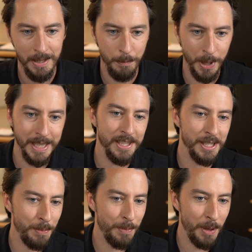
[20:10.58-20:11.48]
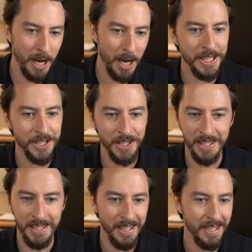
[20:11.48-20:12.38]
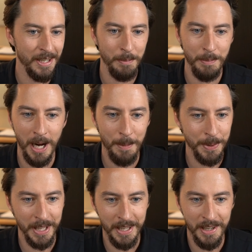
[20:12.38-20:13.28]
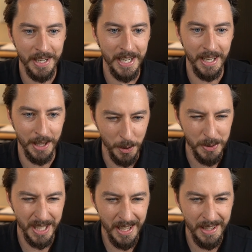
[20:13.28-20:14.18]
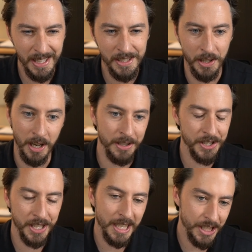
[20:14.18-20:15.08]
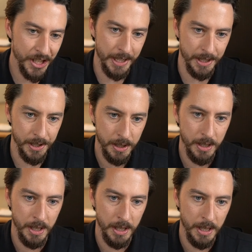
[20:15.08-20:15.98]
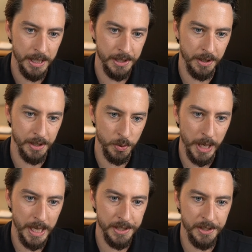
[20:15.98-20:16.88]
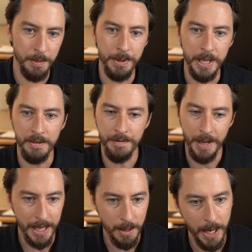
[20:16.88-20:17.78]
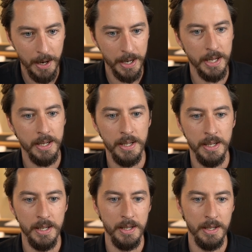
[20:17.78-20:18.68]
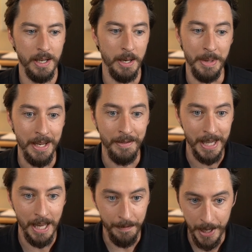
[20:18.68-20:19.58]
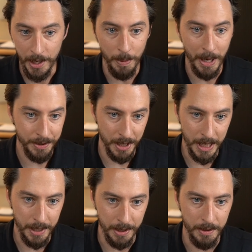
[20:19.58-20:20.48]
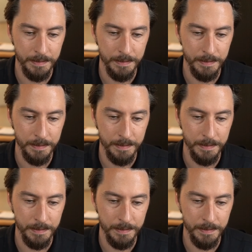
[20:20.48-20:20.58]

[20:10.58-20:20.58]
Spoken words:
prices, population, popularity, like those kind of things are just going to change. And so there's ways to be vague about it. I mean, even in that video about Dunedin,